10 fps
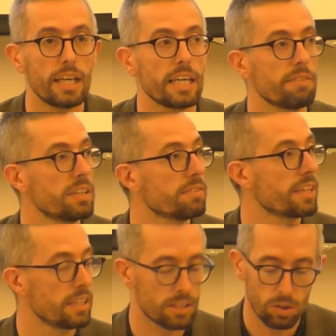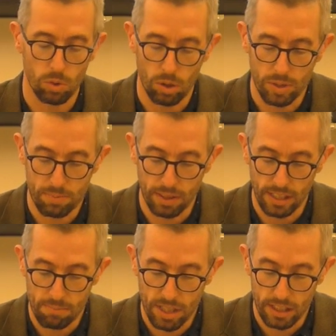even if they did so always
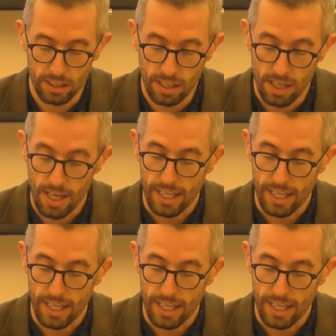polemically